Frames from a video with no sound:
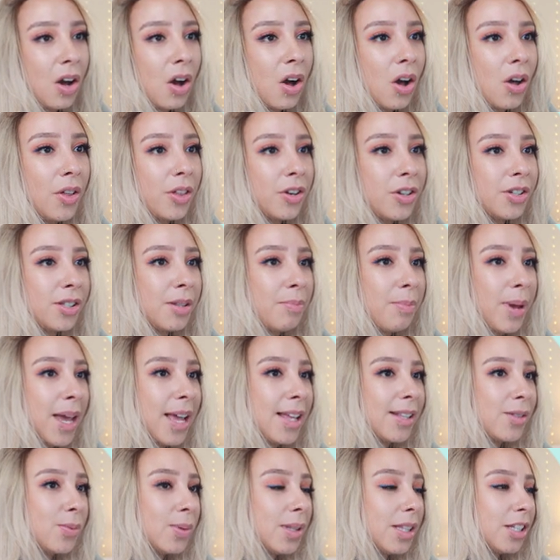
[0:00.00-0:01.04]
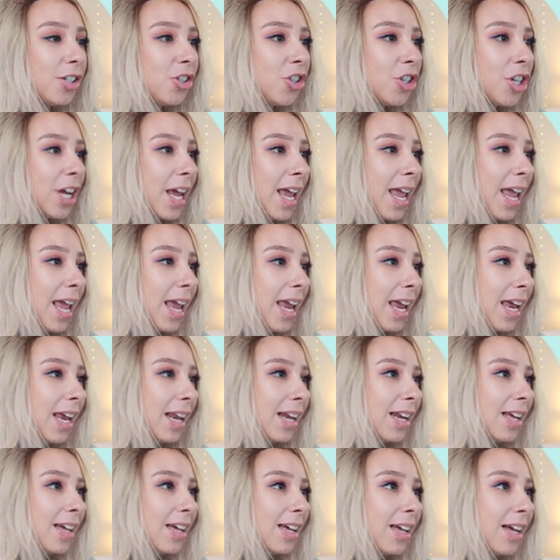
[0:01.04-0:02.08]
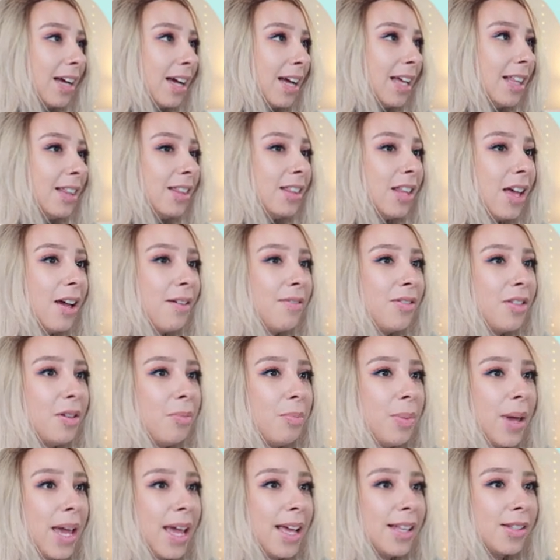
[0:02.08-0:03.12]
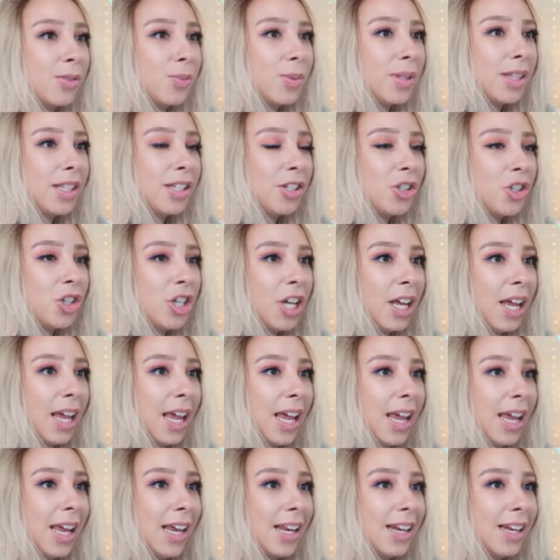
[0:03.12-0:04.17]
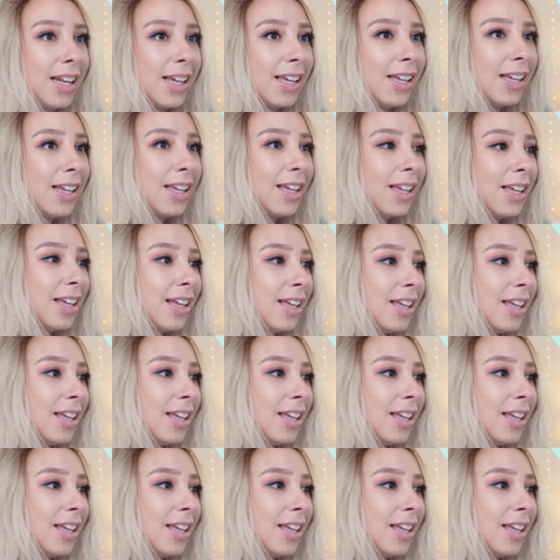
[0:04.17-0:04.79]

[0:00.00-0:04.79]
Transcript: Oh, there's the pants with the chain. I love the pants with the chain.